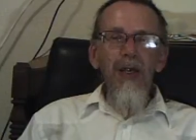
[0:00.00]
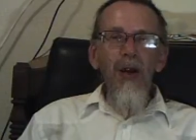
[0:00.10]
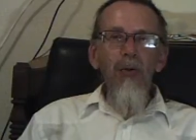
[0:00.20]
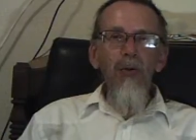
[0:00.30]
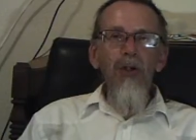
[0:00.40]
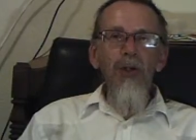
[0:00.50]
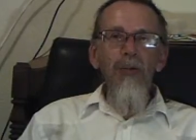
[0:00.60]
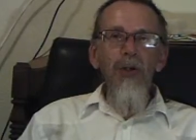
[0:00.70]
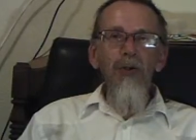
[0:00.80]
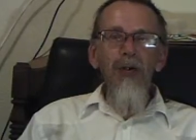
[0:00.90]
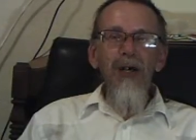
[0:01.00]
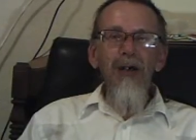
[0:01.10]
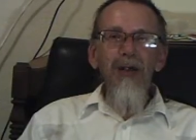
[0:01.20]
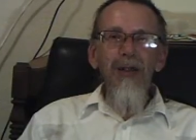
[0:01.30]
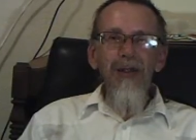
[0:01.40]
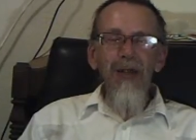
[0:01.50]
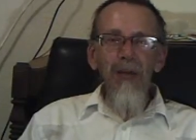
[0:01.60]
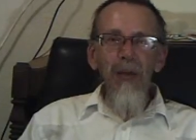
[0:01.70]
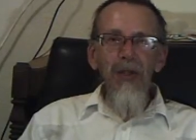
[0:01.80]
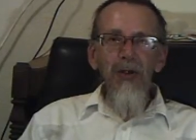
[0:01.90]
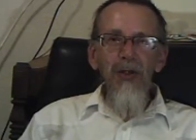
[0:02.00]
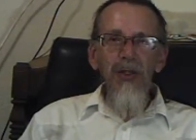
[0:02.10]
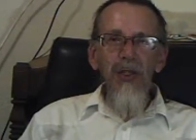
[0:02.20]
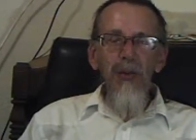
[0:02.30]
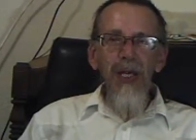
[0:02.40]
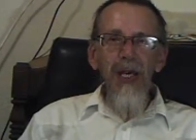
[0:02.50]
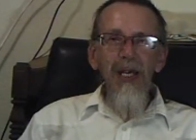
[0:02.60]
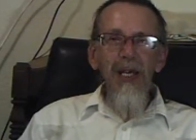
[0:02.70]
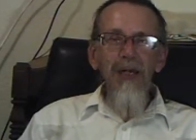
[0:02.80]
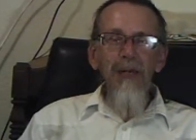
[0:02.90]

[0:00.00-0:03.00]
old computer that I mentioned at the beginning